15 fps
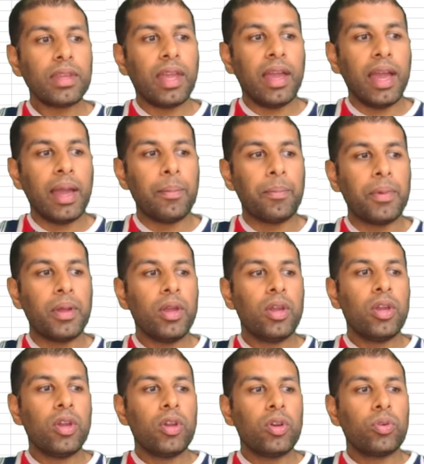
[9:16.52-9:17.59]
um,
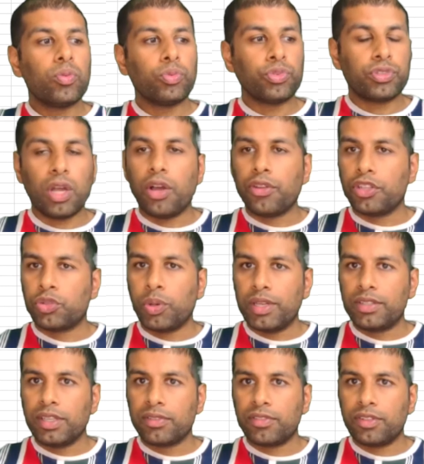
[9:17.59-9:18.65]
will start on the
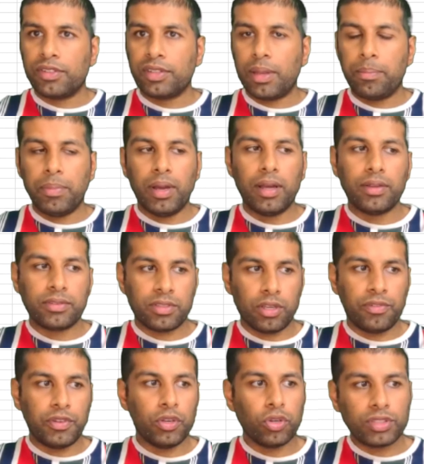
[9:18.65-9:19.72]
twenty-sixth of December. So
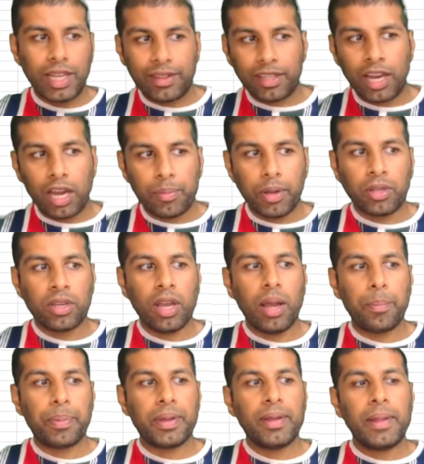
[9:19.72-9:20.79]
if you're knocked out of the Carabao
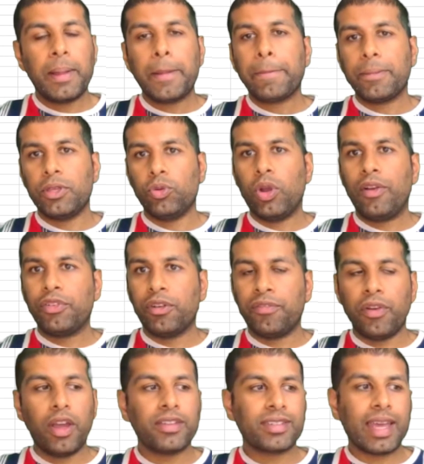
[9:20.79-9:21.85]
Cup, you have your
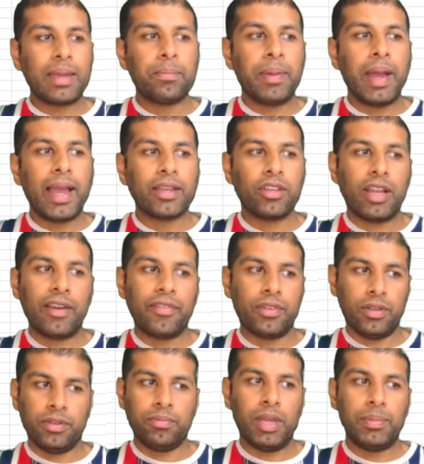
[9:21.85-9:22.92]
first game back. You'll have
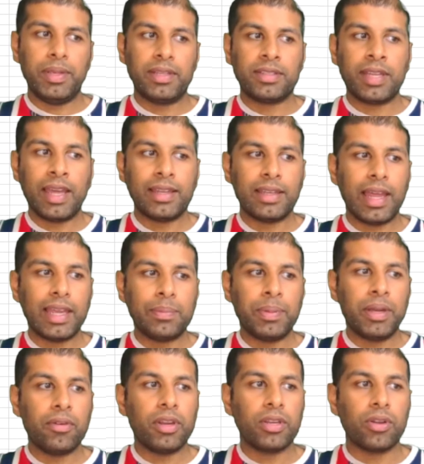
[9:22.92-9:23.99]
a, maybe a ten-day
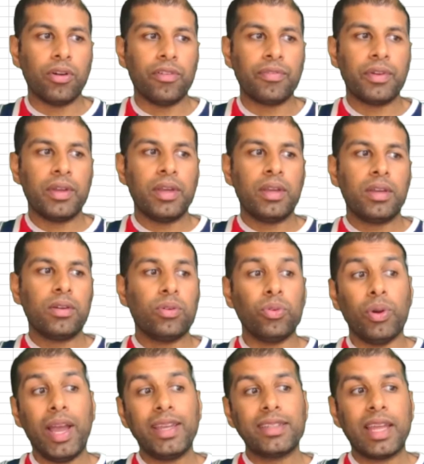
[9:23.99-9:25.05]
period of,
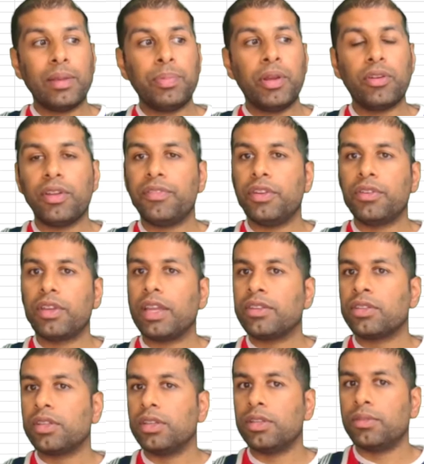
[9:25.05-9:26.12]
or eight-day period if you get
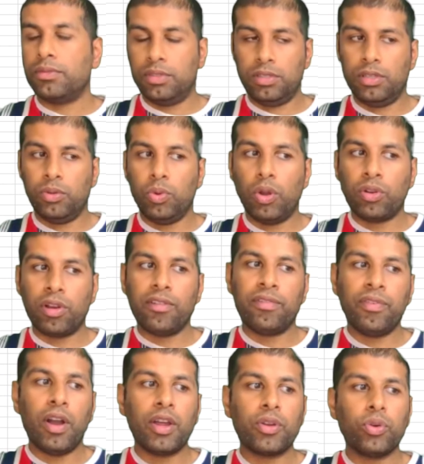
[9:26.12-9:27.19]
to the, the World Cup
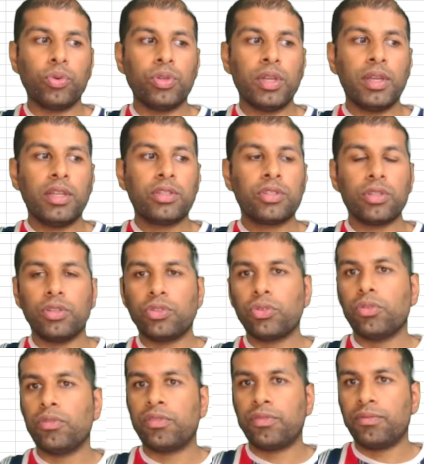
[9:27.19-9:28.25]
final, to
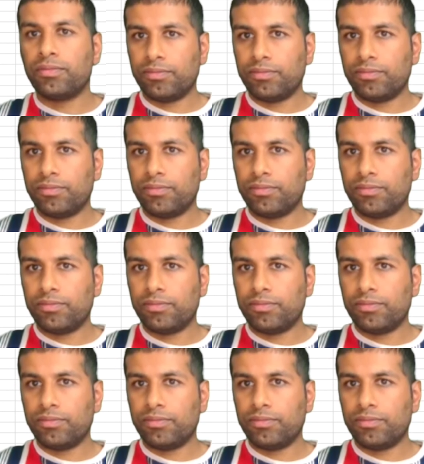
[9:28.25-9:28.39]
sort of